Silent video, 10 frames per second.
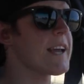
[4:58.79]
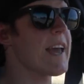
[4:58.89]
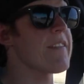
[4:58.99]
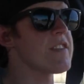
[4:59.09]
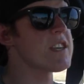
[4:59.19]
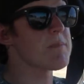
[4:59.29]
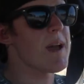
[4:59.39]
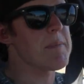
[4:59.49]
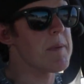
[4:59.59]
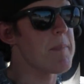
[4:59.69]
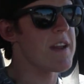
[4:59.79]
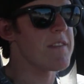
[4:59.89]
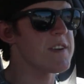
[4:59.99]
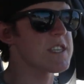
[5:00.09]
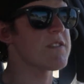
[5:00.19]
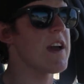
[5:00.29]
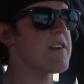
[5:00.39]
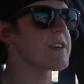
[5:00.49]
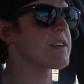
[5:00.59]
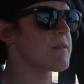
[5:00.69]
again, these might be benefits of
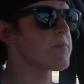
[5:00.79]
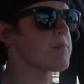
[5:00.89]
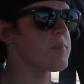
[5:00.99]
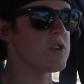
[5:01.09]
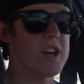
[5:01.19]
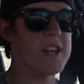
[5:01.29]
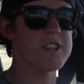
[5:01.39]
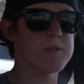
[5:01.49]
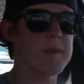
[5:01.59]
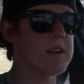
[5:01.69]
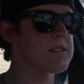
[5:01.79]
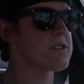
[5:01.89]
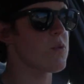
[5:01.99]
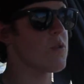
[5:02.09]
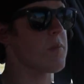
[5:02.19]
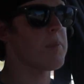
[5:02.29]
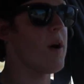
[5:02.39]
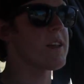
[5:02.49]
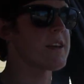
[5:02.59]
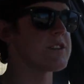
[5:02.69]
having good engine mounts or
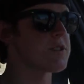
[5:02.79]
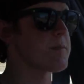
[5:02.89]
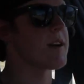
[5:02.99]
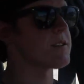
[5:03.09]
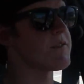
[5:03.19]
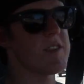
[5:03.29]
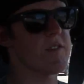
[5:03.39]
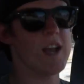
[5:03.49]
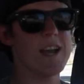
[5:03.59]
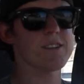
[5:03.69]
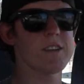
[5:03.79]
poly engine mounts. I've never had